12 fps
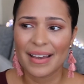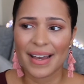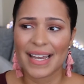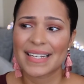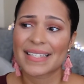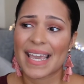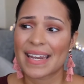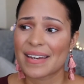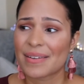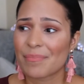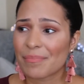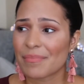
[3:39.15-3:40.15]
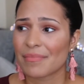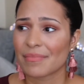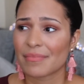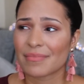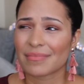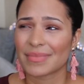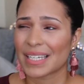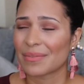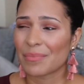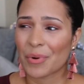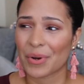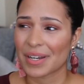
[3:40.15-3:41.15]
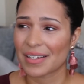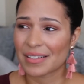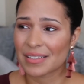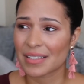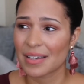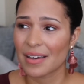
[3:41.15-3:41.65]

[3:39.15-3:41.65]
I just hated like mornings.